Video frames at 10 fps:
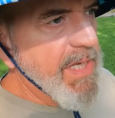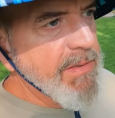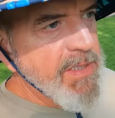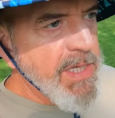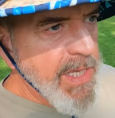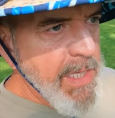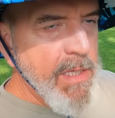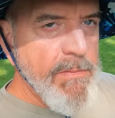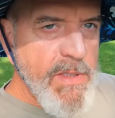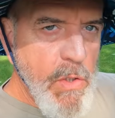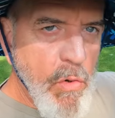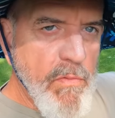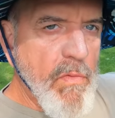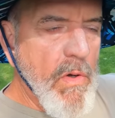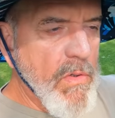in the end, the
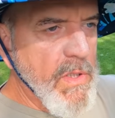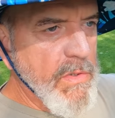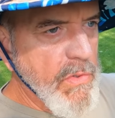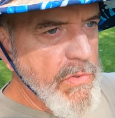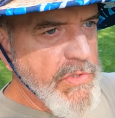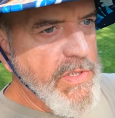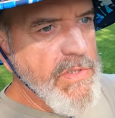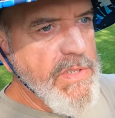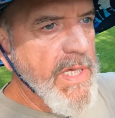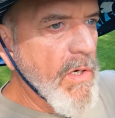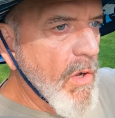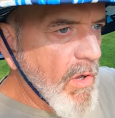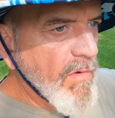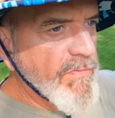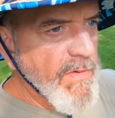overall conclusion is that
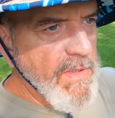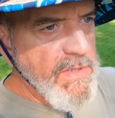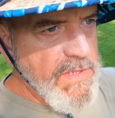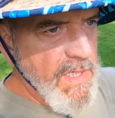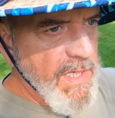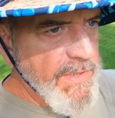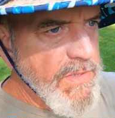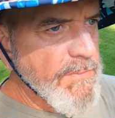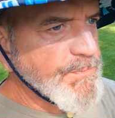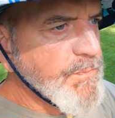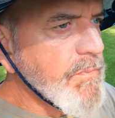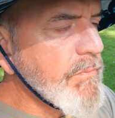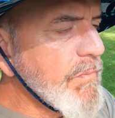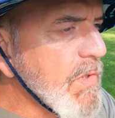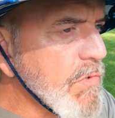all fungicides
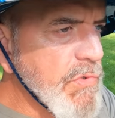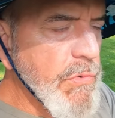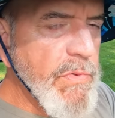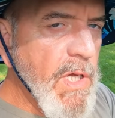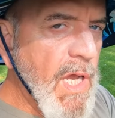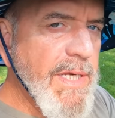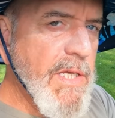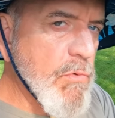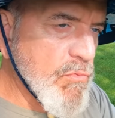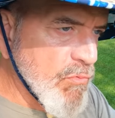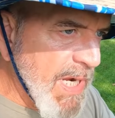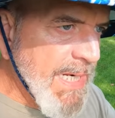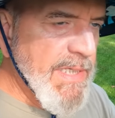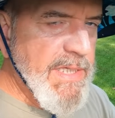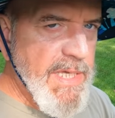do not
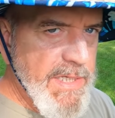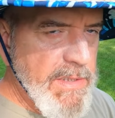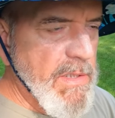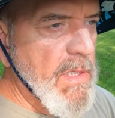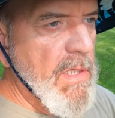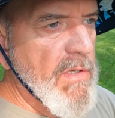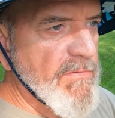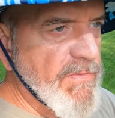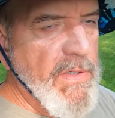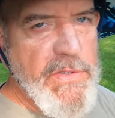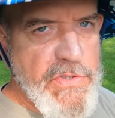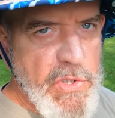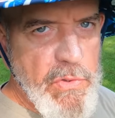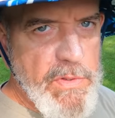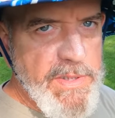eradicate fungus
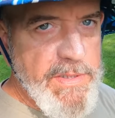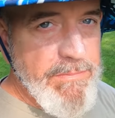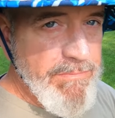totally.